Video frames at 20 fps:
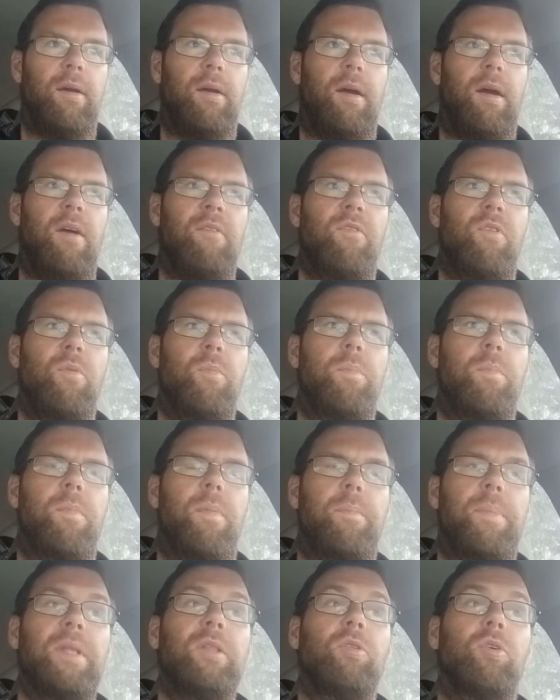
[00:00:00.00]
I've
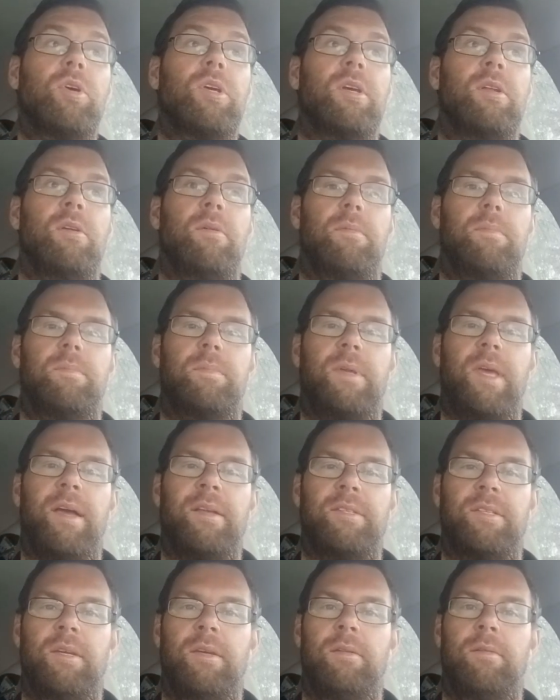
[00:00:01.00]
been looking at
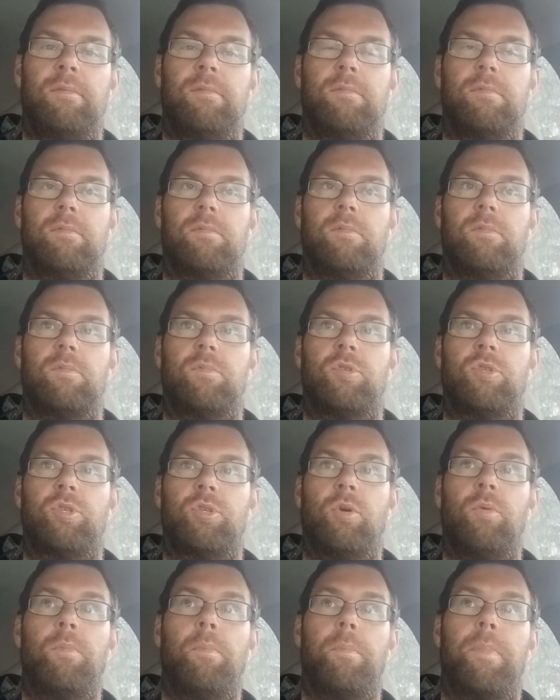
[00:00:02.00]
getting
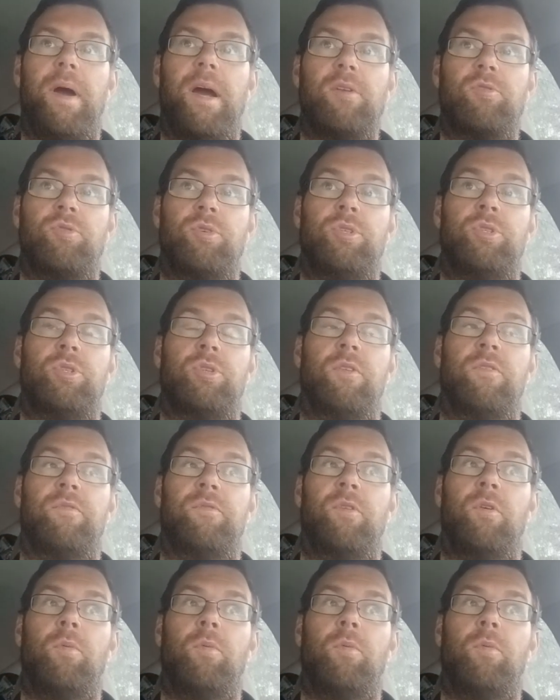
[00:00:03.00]
some battery stuff for a